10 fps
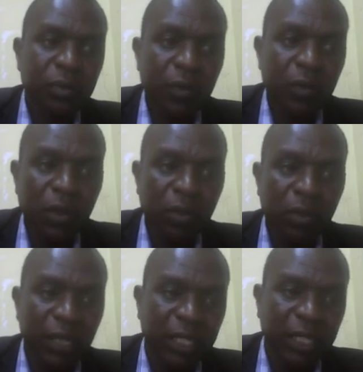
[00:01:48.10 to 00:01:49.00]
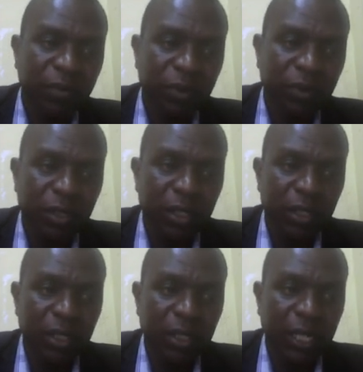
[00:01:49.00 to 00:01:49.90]
you must have put
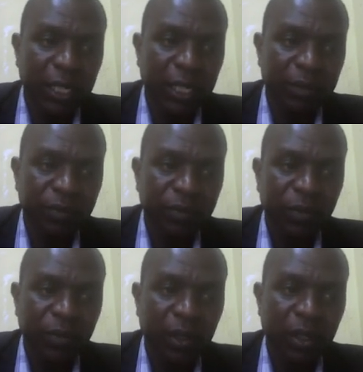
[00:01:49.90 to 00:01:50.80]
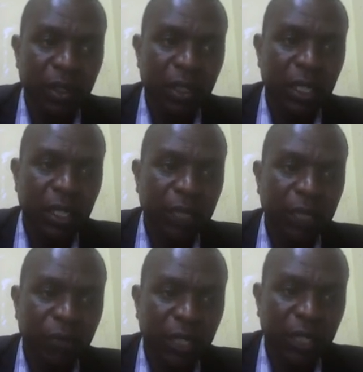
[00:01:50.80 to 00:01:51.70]
a
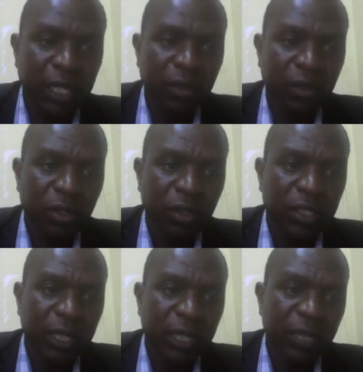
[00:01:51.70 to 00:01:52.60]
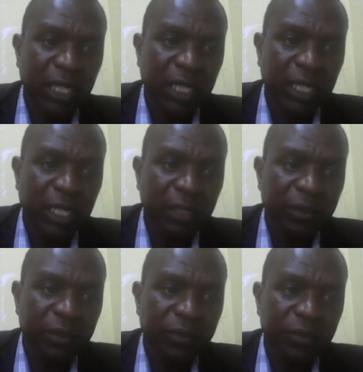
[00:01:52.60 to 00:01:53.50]
folder called scheme data,
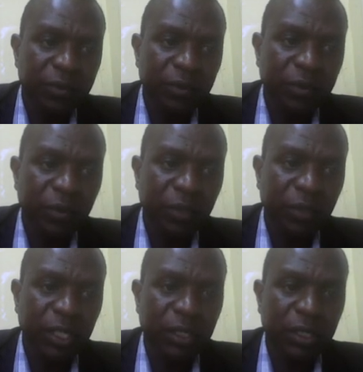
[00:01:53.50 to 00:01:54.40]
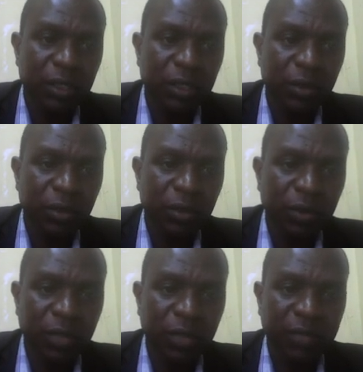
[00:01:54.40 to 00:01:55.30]
which is on
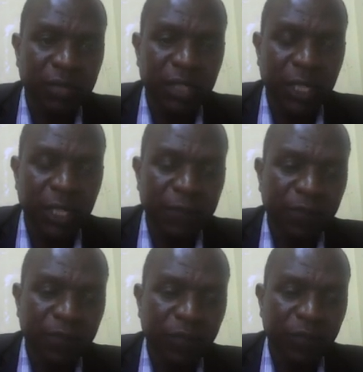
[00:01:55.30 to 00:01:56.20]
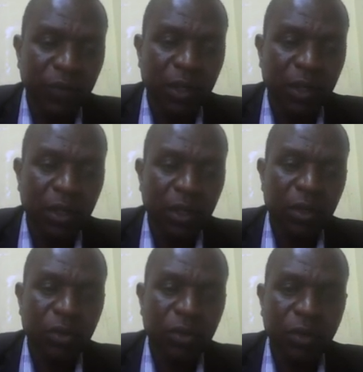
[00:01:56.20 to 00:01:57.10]
drive C.
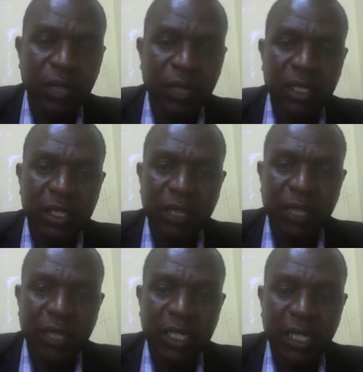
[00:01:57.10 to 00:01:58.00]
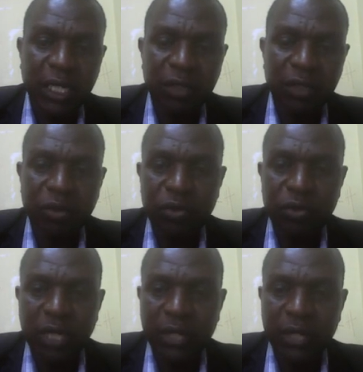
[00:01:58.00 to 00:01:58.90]
You open scheme data, you go to
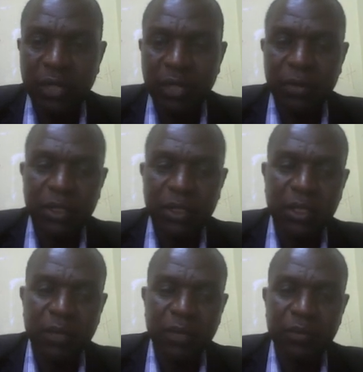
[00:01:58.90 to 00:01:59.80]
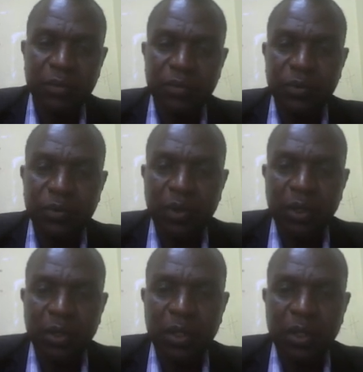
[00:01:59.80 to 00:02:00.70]
curriculum system,
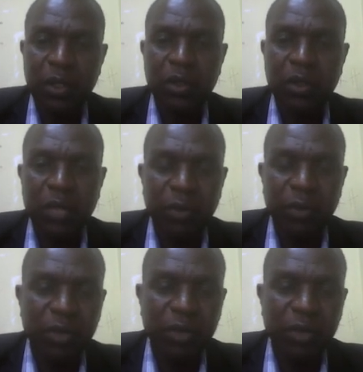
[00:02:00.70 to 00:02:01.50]
you double click